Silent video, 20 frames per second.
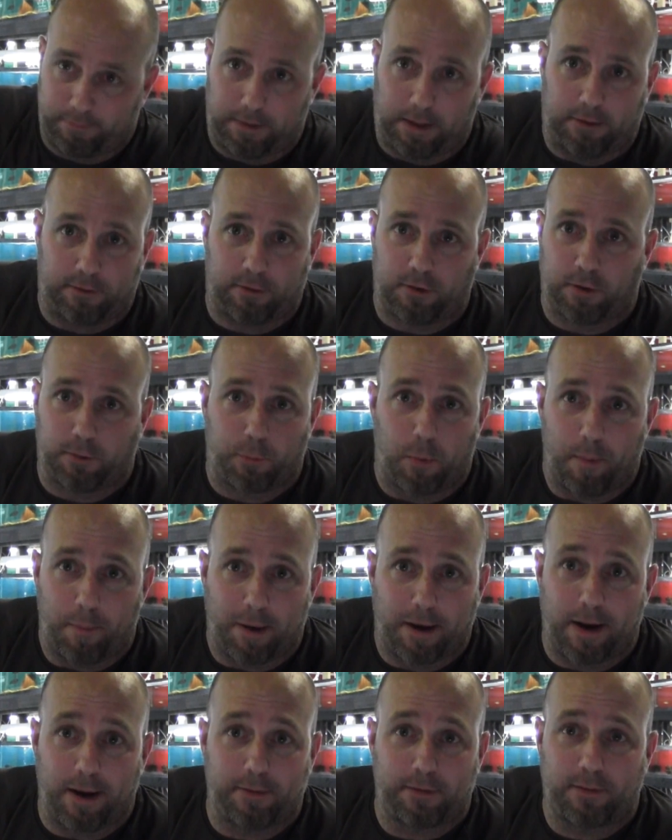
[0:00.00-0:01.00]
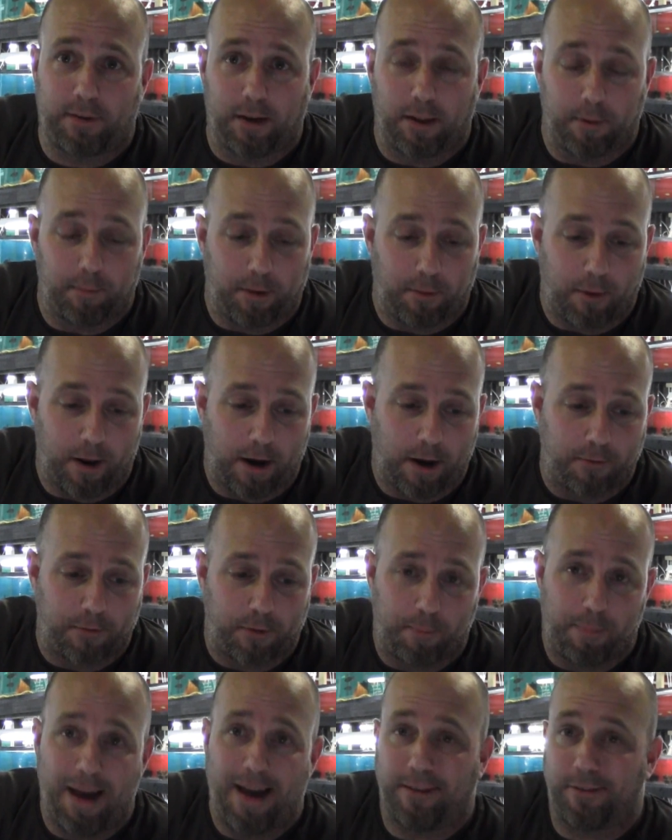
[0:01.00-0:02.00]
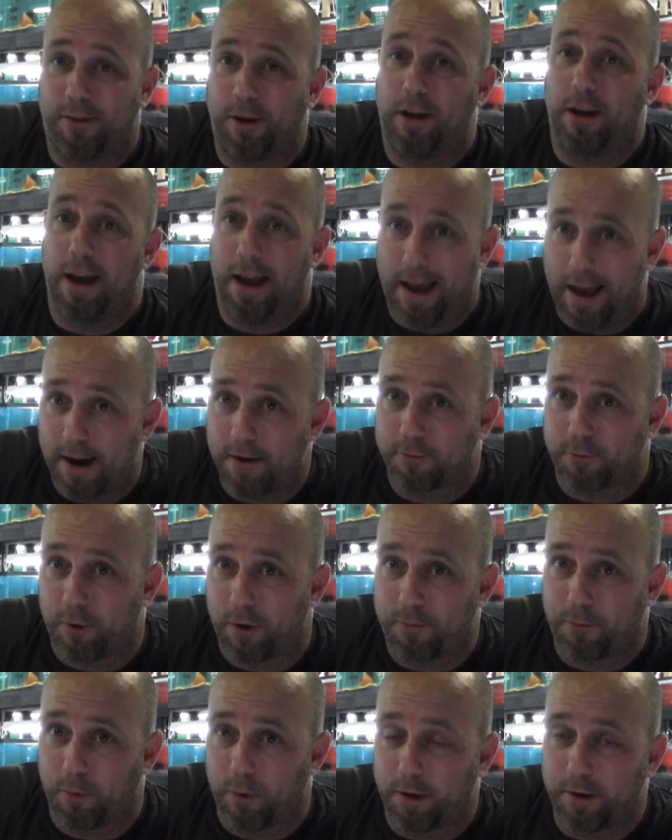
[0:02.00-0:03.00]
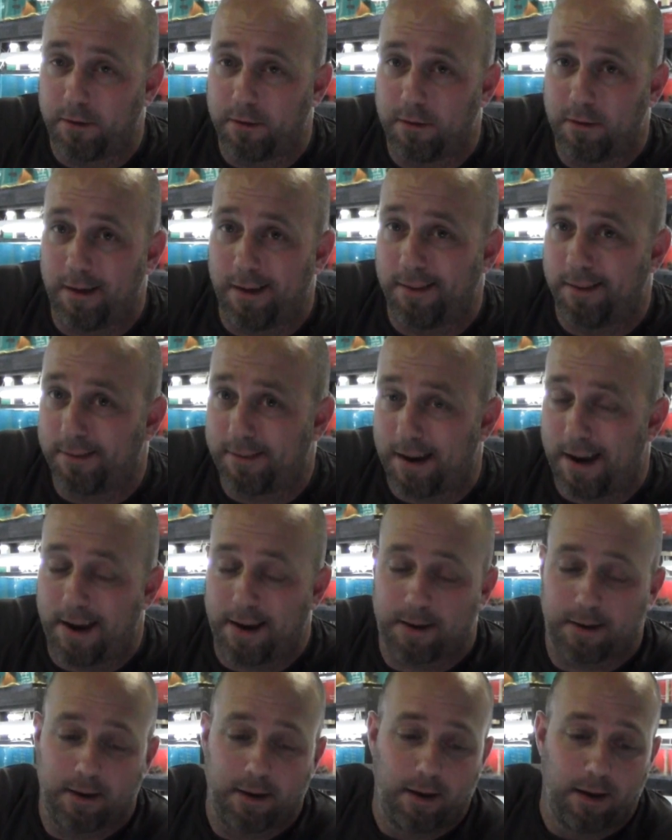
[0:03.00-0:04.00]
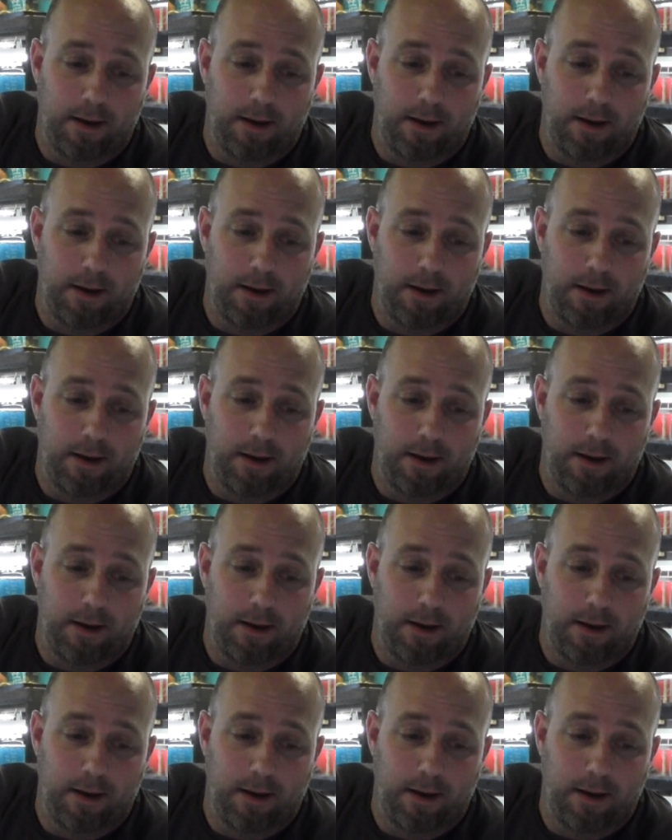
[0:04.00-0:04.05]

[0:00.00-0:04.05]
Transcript: That's just what my gut's telling me right off the bat. Do you have driftwood in the tank?